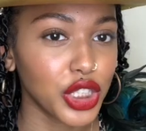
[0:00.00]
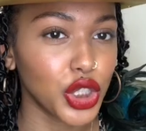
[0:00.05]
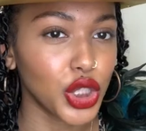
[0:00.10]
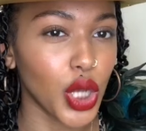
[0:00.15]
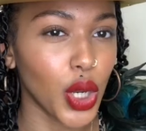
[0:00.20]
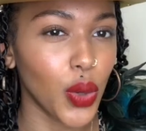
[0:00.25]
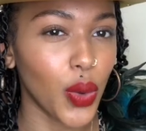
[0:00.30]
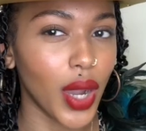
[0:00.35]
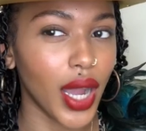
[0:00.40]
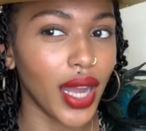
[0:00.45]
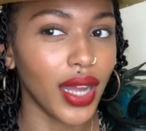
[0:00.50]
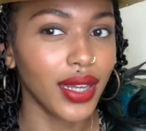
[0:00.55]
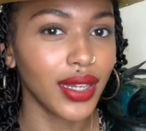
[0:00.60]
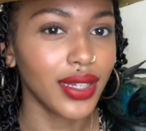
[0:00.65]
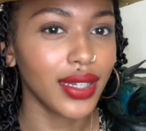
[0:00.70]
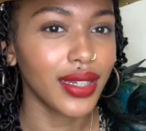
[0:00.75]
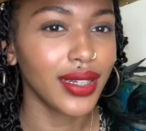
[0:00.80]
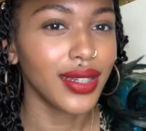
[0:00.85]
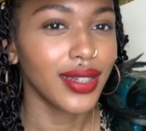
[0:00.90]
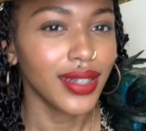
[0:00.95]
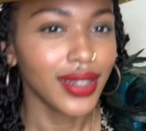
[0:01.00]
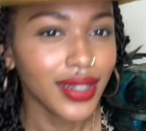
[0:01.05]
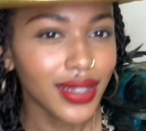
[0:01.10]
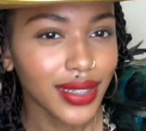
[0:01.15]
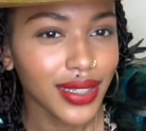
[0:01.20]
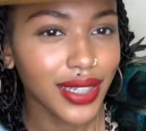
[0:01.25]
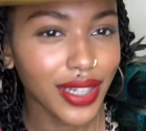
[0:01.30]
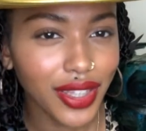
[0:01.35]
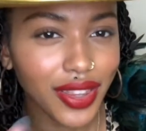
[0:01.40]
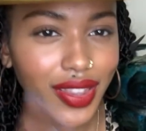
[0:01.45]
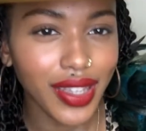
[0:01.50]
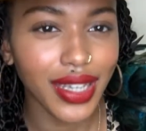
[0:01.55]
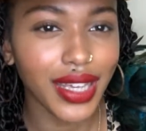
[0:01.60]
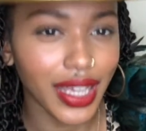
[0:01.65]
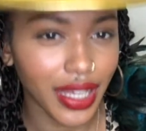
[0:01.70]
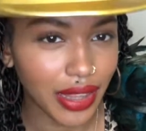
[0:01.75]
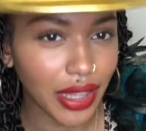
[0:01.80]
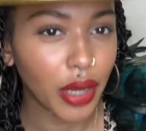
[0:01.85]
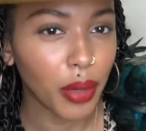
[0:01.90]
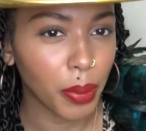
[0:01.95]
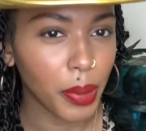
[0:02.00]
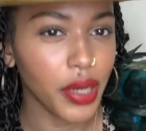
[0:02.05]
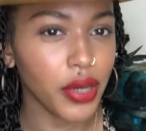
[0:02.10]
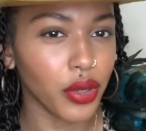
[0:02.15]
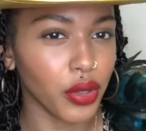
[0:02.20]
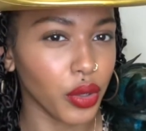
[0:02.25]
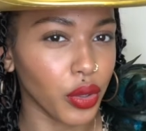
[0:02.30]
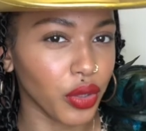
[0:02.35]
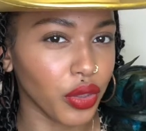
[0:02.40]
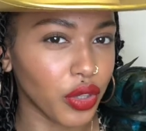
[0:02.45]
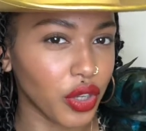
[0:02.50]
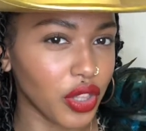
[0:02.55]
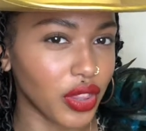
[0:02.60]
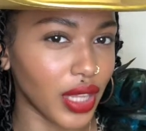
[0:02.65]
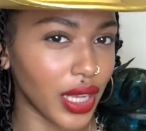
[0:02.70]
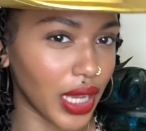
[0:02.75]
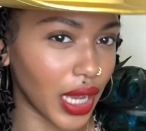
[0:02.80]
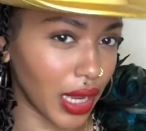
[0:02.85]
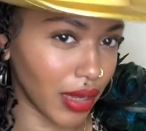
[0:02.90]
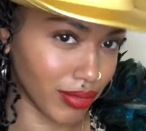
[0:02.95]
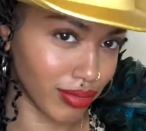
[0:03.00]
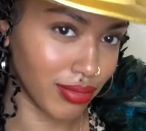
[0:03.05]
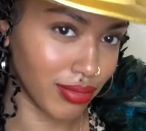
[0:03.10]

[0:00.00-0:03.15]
So, good thinking there, Peter North, good thinking.